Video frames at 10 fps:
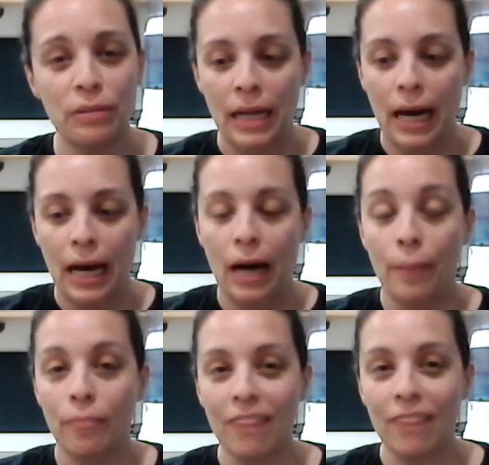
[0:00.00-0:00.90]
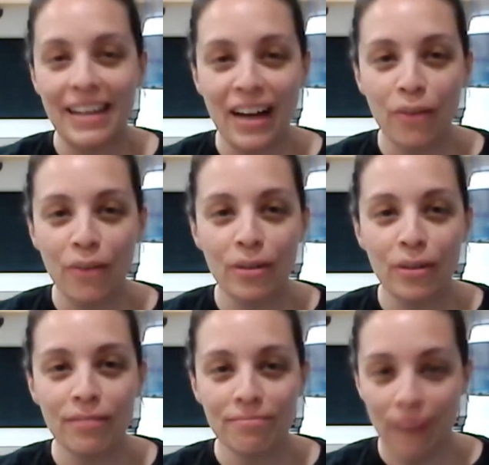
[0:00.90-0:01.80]
Right now,
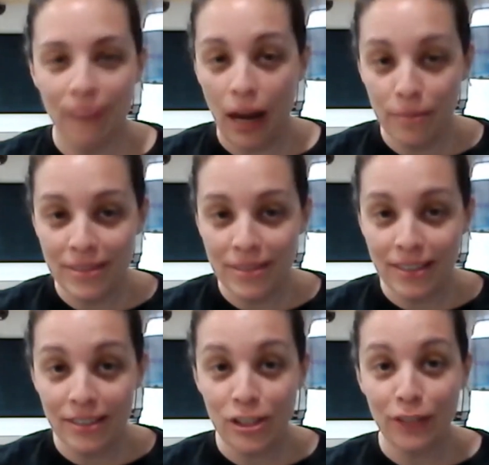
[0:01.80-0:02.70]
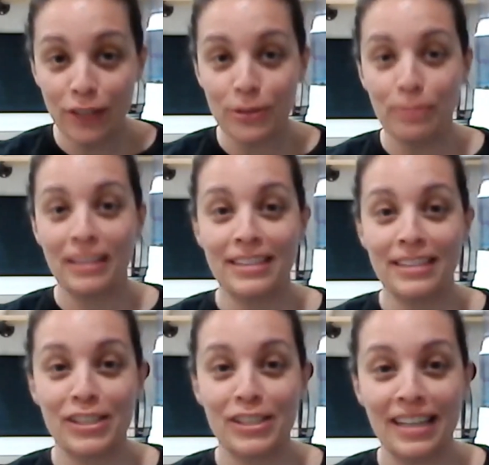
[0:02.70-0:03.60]
I'm still in shelter in place, I should say.